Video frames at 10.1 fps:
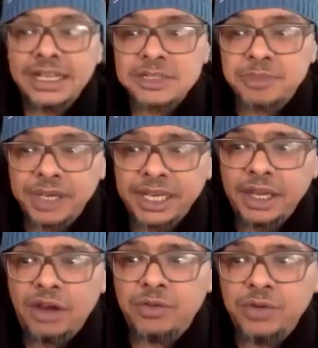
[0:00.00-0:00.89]
speaking
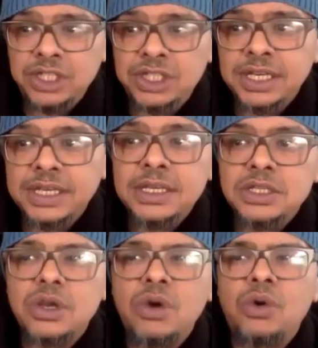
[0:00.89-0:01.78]
of which,
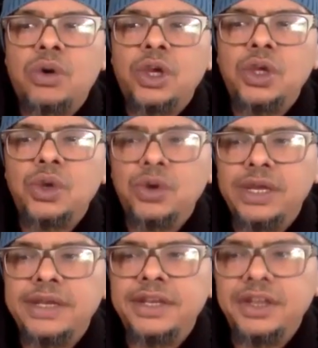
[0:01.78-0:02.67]
so you
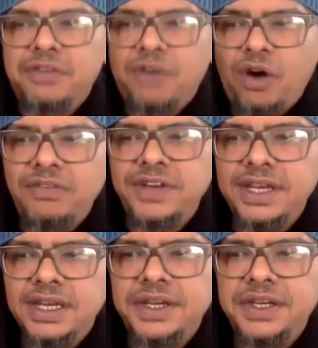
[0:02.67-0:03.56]
in involved in,
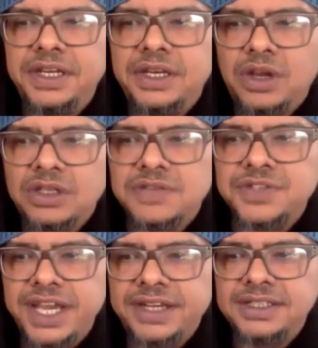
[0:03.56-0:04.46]
in in lots of
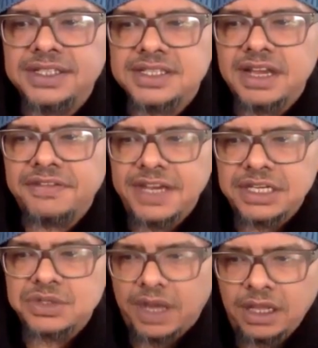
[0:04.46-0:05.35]
charity stuff
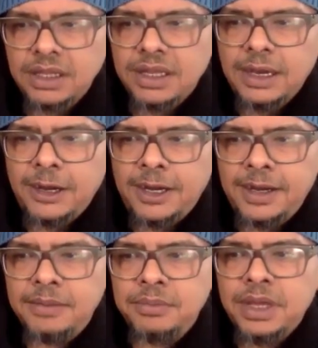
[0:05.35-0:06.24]
as well.
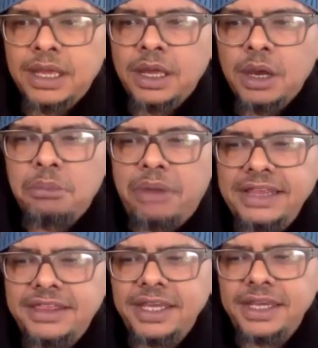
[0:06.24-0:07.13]
Um, my
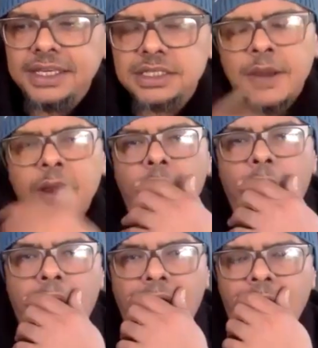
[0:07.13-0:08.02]
thing is
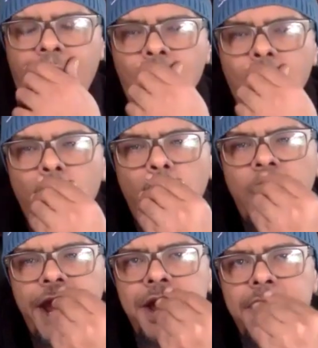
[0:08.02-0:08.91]
how,
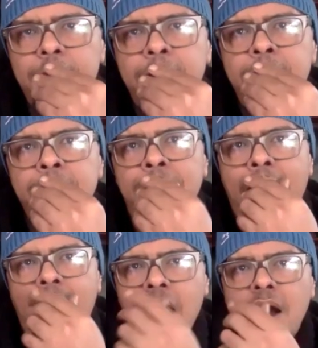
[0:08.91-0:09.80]
when, and
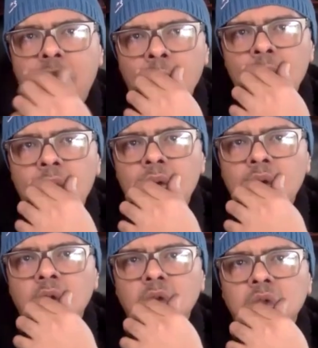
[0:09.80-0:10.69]
how
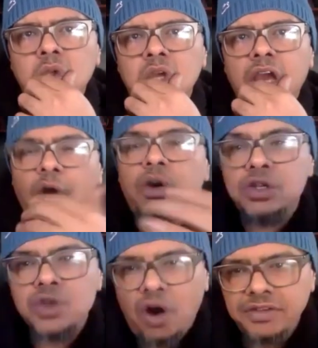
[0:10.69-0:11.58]
you, oh, so
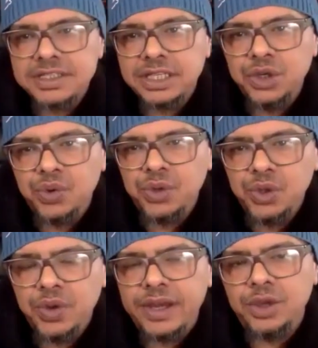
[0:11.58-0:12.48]
obviously you you were,
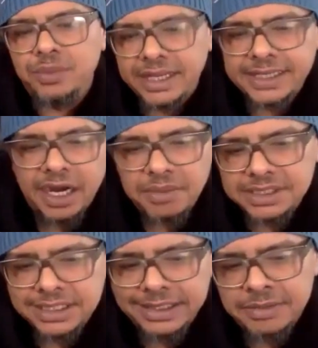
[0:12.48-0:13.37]
you met Kermit
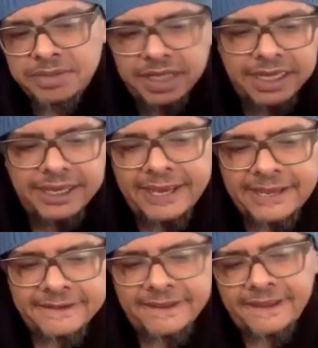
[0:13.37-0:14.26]
and him there,
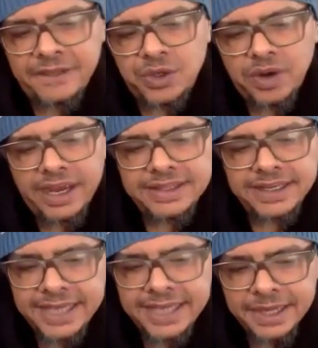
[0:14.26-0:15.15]
and and you were at the
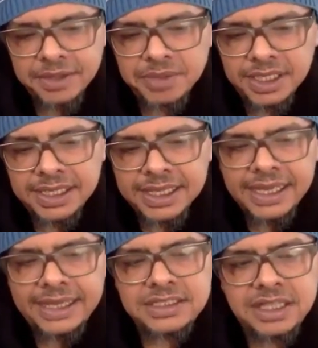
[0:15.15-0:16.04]
academy
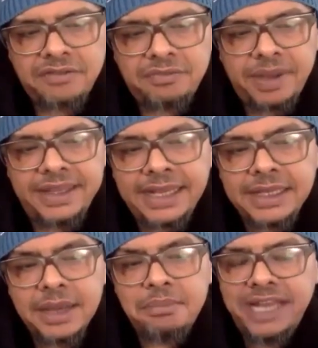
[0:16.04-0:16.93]
and stuff. But that
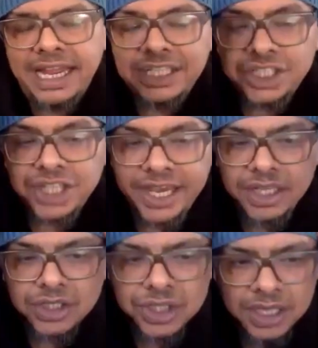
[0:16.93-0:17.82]
that
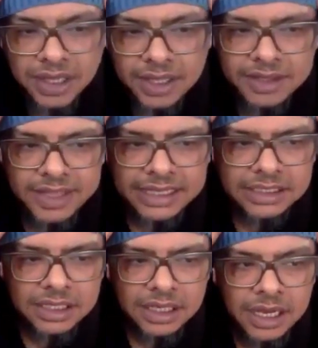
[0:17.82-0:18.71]
change, that
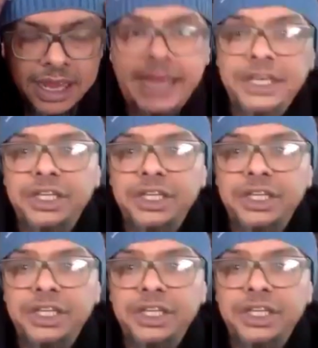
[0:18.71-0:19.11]
and